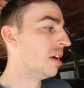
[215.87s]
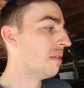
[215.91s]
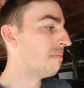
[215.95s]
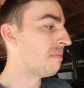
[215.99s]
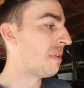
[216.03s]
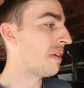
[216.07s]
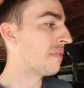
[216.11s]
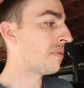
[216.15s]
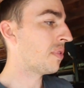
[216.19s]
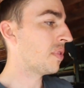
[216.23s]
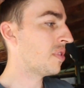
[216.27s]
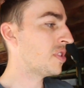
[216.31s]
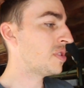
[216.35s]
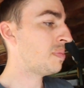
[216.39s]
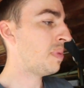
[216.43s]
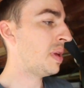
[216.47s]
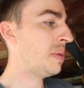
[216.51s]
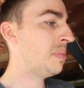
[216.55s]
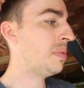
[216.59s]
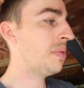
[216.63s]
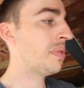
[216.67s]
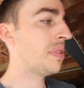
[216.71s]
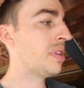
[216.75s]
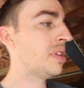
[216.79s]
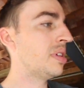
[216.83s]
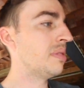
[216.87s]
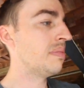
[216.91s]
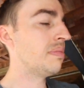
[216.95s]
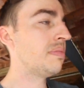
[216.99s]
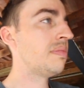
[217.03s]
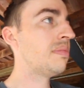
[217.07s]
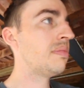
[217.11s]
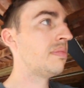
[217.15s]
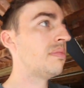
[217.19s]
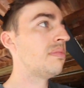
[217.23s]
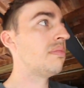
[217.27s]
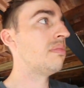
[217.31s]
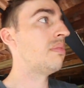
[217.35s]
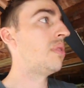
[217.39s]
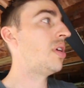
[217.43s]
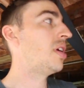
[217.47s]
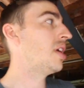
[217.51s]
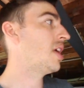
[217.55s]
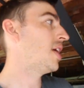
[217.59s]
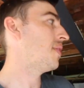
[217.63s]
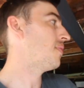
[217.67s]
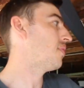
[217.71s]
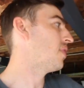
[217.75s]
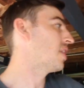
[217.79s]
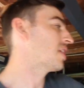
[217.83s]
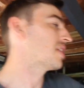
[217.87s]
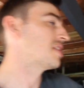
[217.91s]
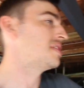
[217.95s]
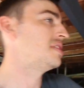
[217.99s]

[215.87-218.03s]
But for those people that might have like a